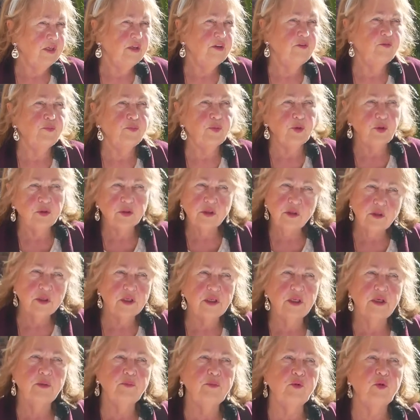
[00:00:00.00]
If person
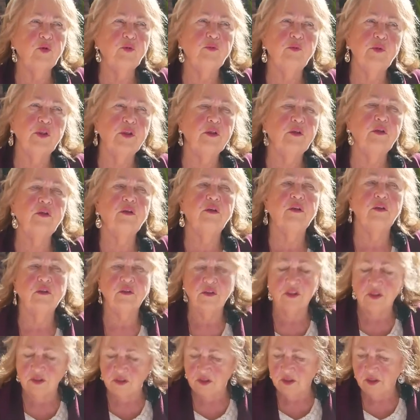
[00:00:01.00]
come to me
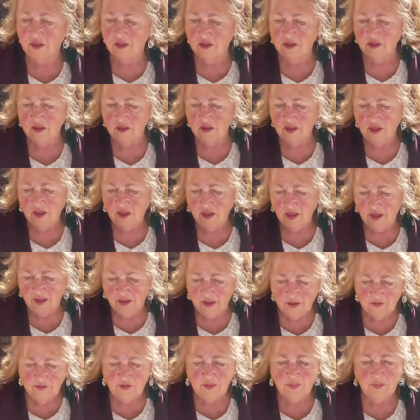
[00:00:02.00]
and said, I
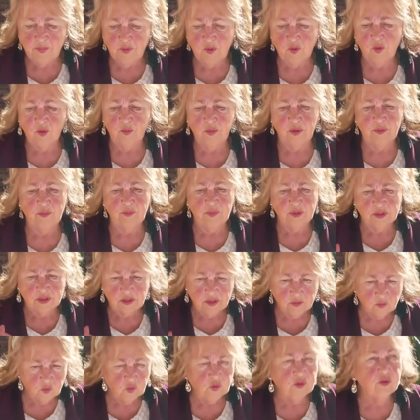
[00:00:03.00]
have a problem but
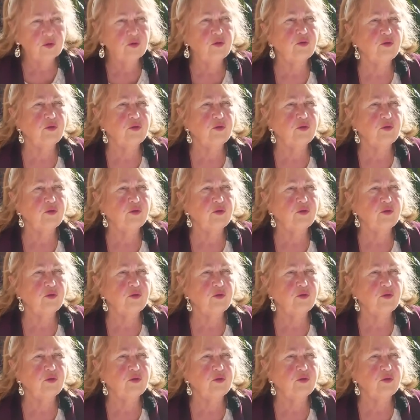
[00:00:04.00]
I want to